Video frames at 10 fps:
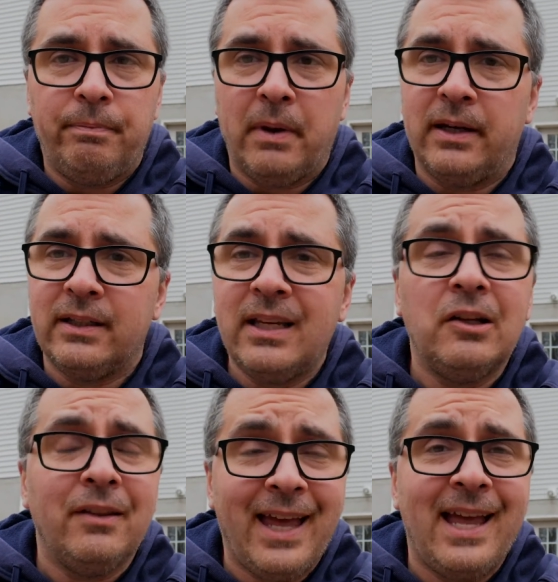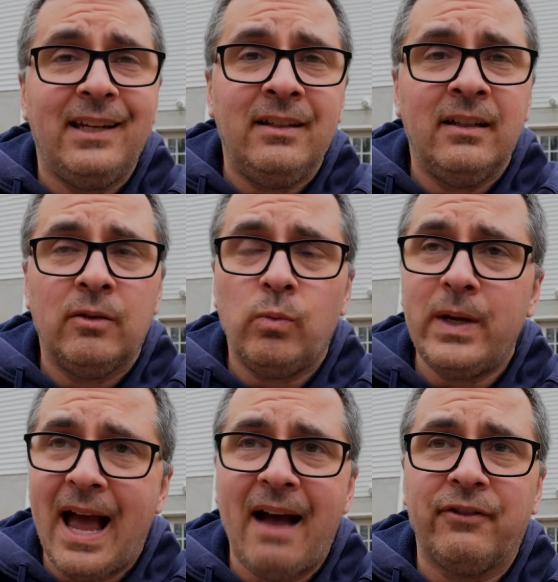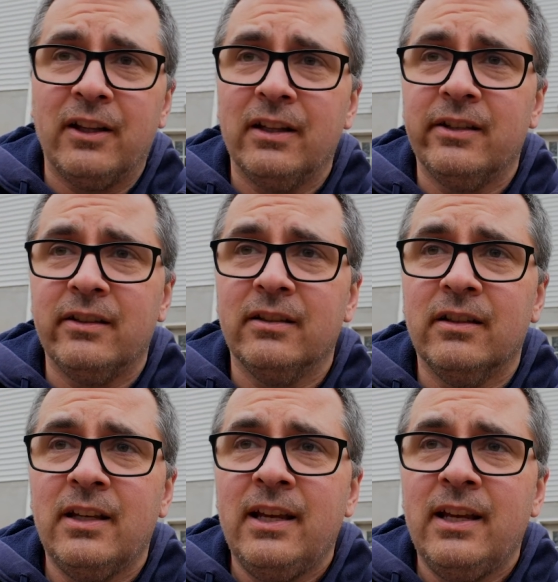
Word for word: But until then, we have to listen.